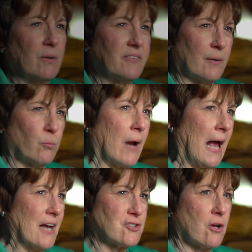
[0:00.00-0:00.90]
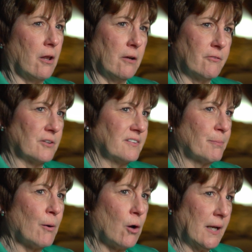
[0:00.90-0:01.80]
with a rash all over
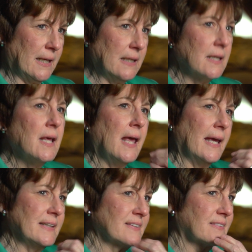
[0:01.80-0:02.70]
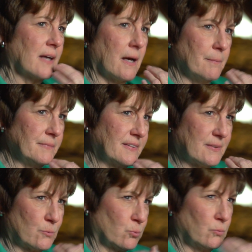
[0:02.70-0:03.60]
his body, and his
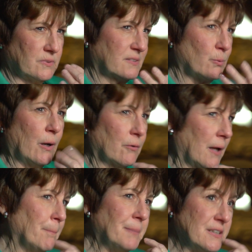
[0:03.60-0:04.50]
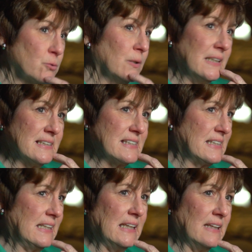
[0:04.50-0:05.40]
gums swelled up between his
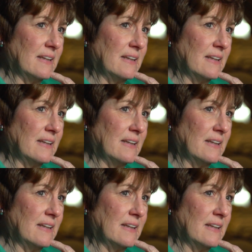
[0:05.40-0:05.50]
teeth.